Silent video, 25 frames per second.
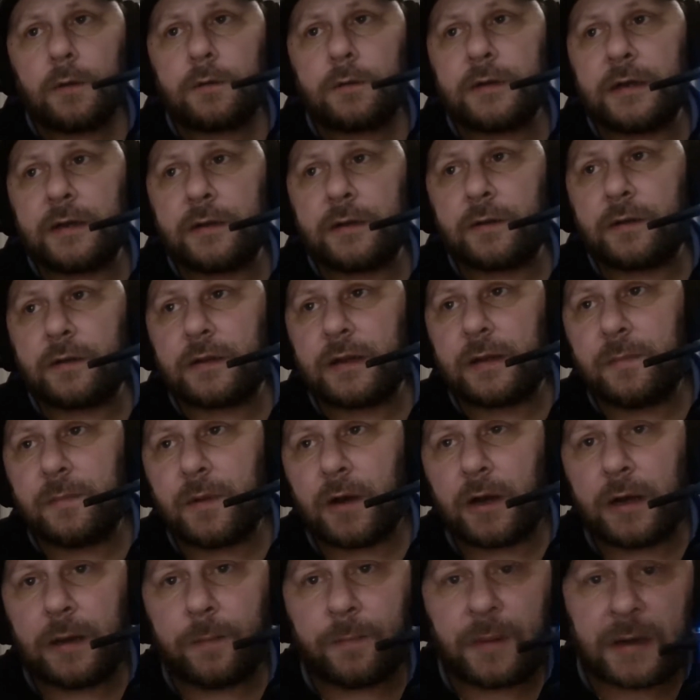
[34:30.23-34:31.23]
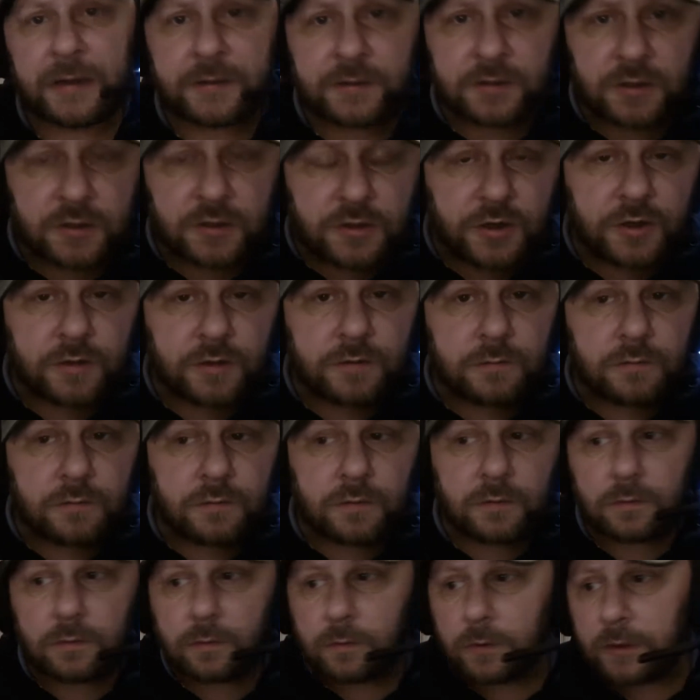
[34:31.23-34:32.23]
then they might abandon you,
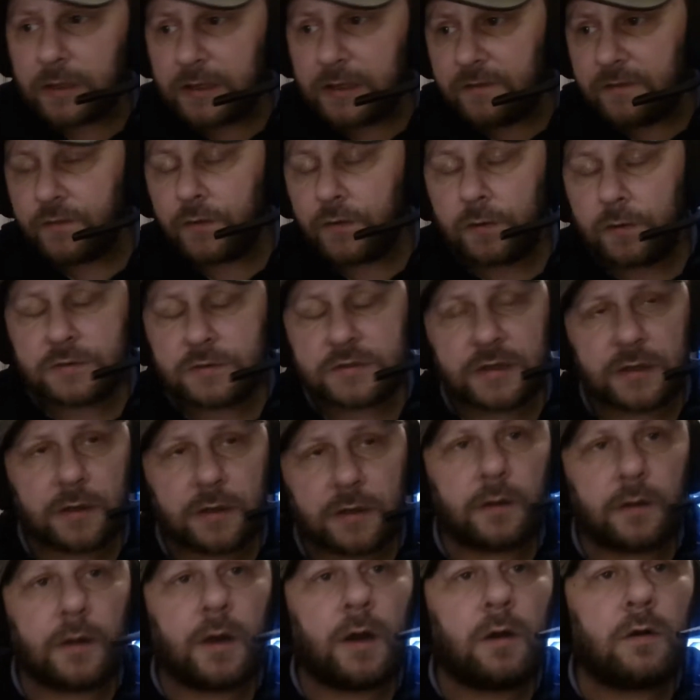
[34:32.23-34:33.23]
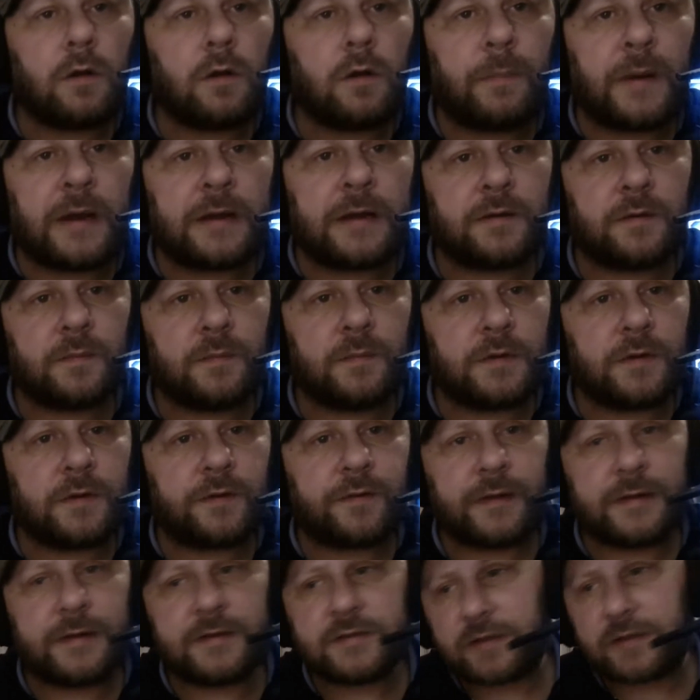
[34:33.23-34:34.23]
leave you. So you got the whole abandonment
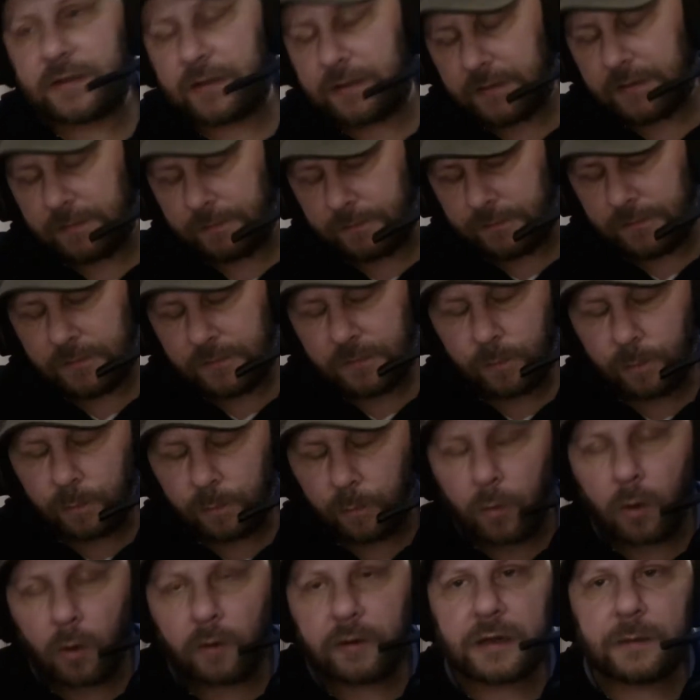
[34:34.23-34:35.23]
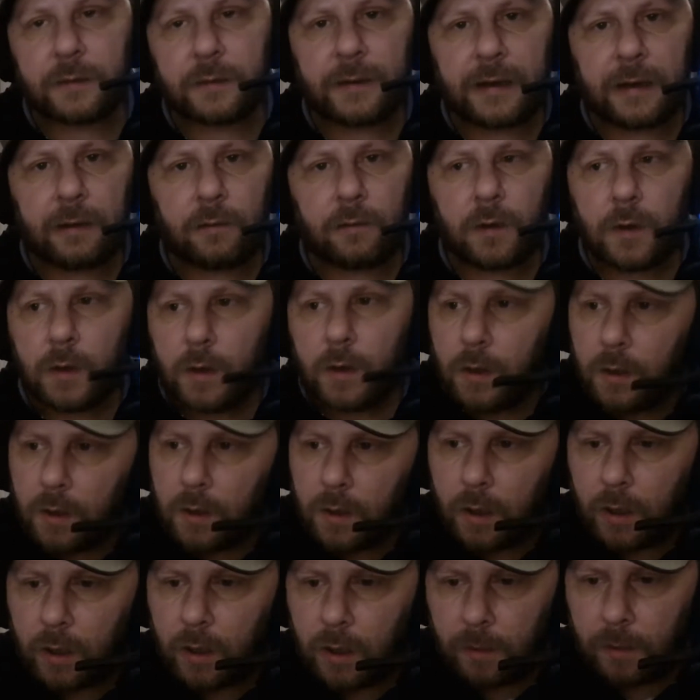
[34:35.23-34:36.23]
thing. So then you're worried about
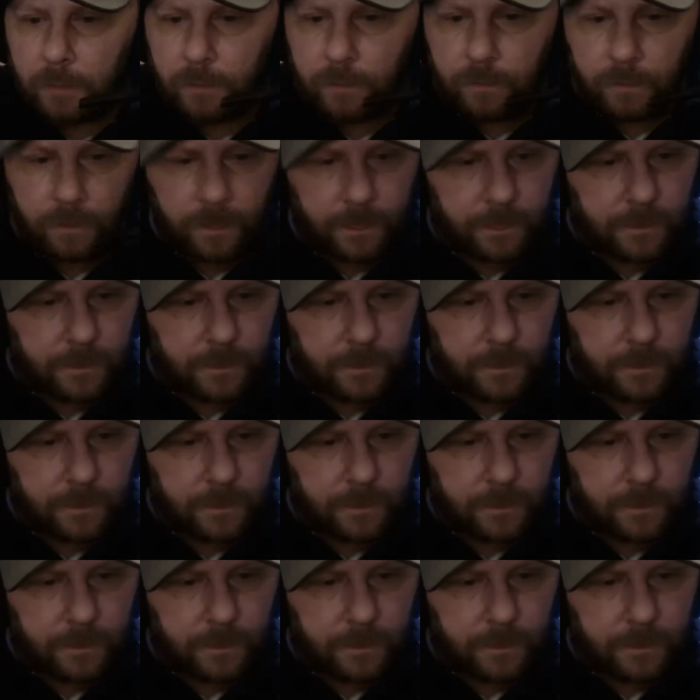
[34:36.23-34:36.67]
um,